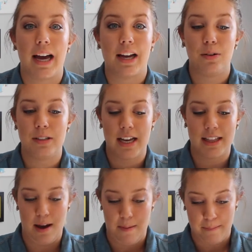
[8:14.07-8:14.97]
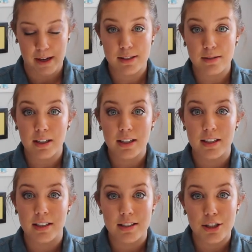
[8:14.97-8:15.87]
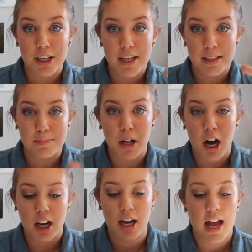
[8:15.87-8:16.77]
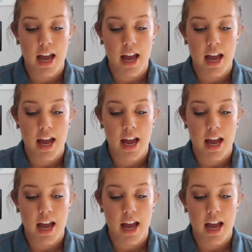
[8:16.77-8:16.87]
I go take that mozzarella cheese block